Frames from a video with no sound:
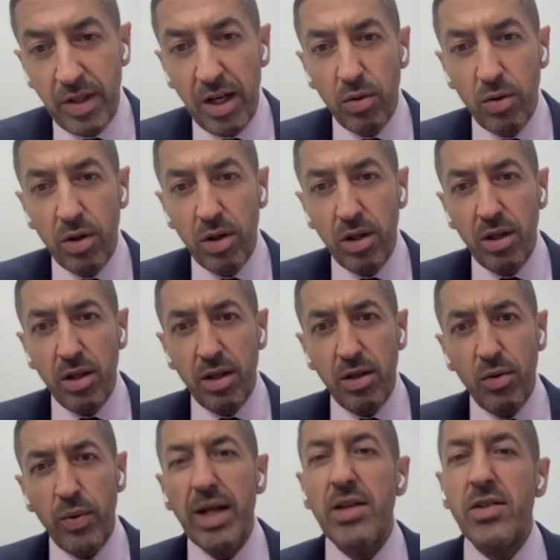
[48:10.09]
Now,
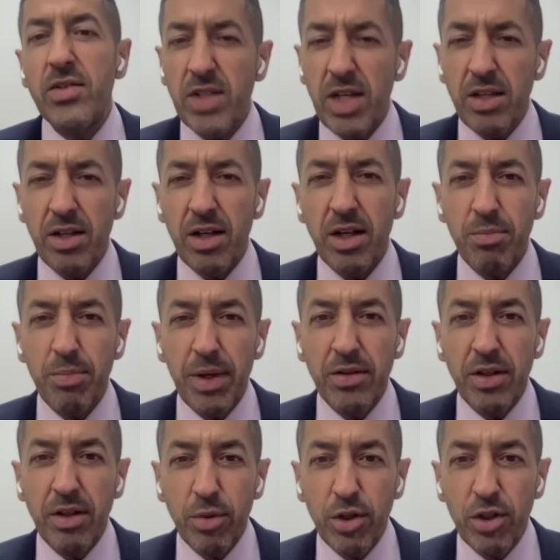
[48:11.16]
when I say that, I
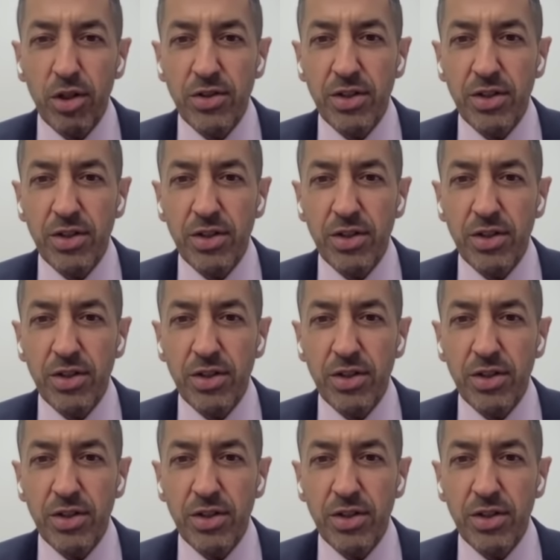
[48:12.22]
bet anybody